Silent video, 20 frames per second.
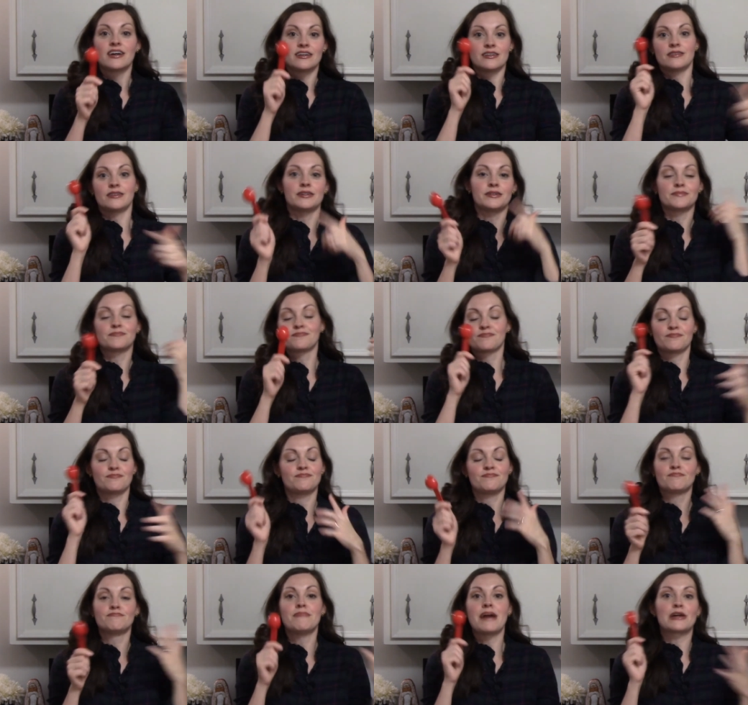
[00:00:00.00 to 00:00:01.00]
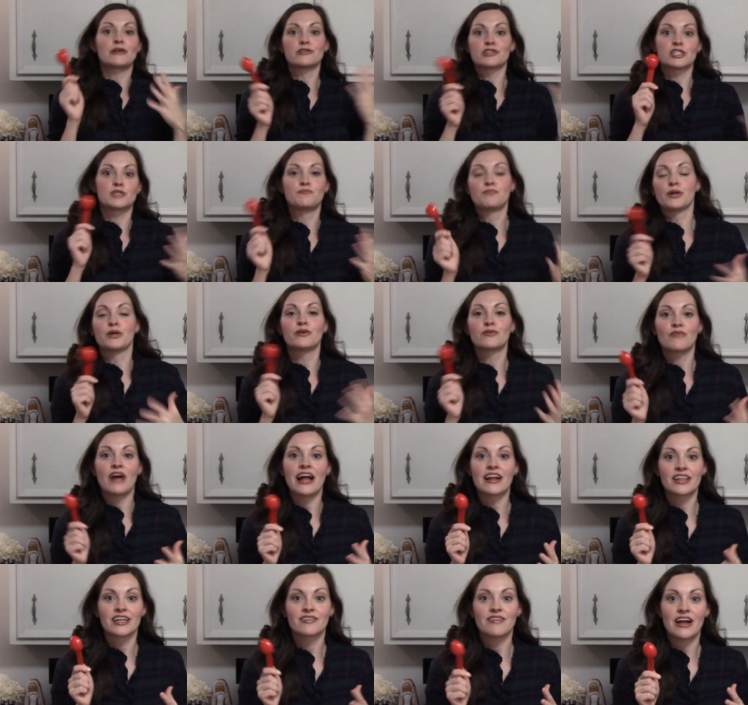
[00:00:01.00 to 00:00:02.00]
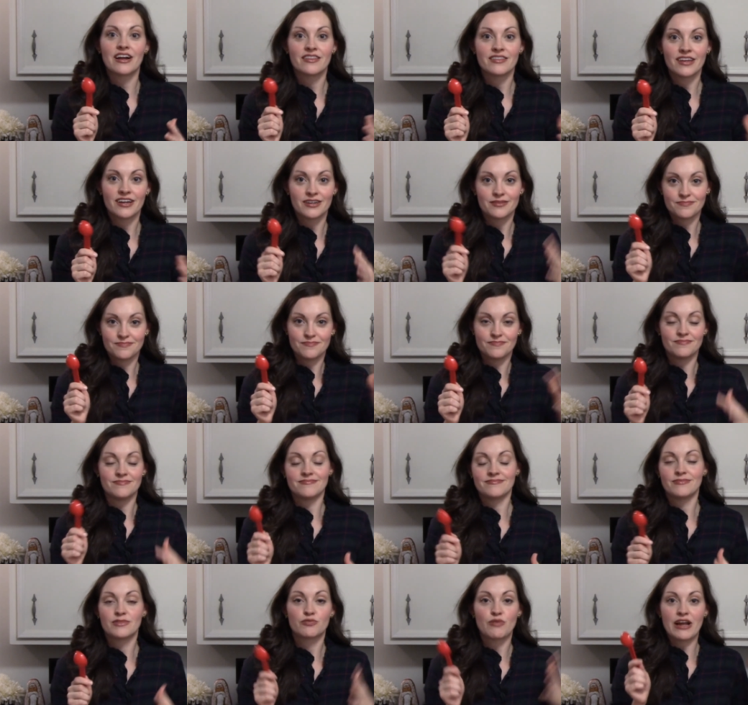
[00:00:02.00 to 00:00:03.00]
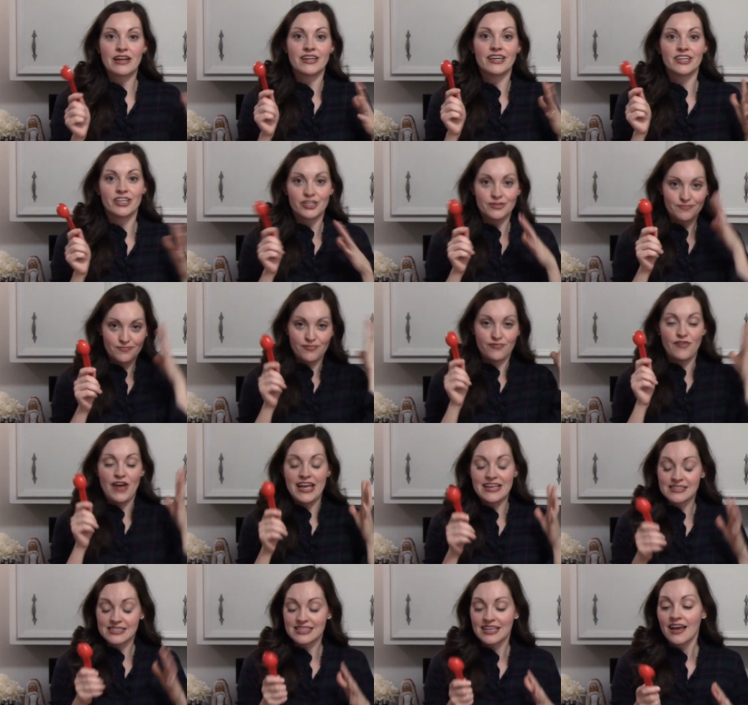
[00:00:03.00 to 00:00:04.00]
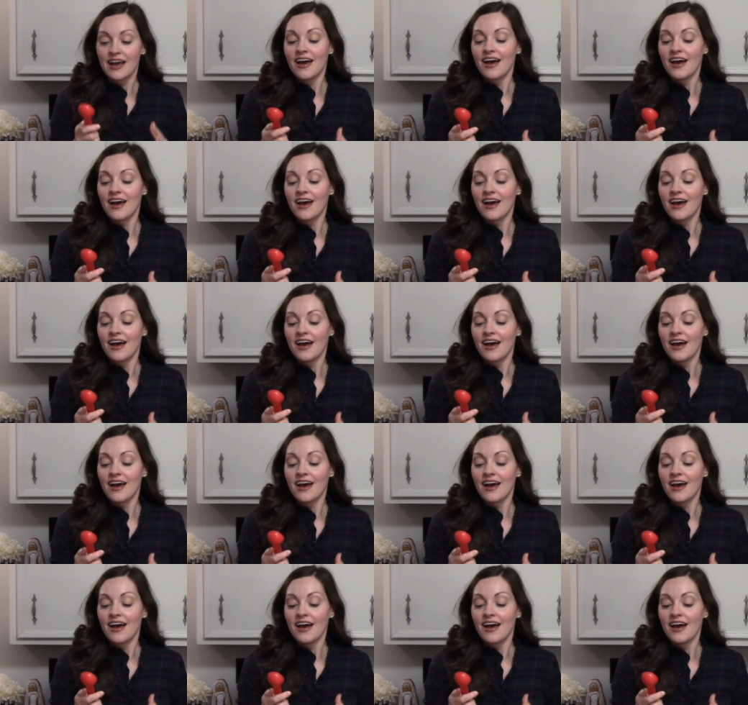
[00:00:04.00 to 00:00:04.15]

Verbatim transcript: a metal spoon rattling around in there, threatening your face.